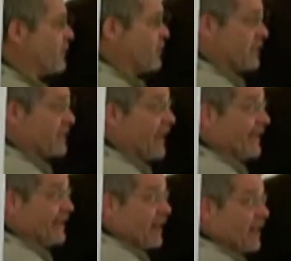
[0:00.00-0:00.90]
just like
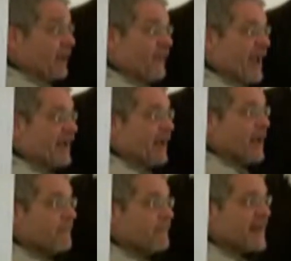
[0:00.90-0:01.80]
a duck. In fact,
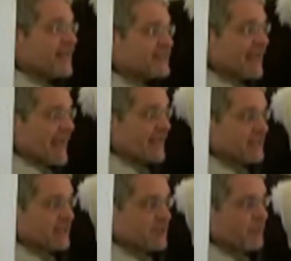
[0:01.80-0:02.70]
many
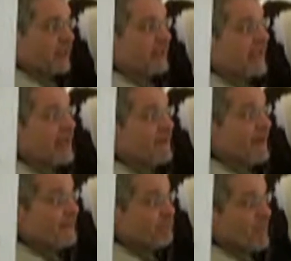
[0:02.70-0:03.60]
scientists believe
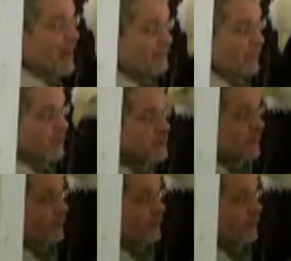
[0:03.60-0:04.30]
that birds of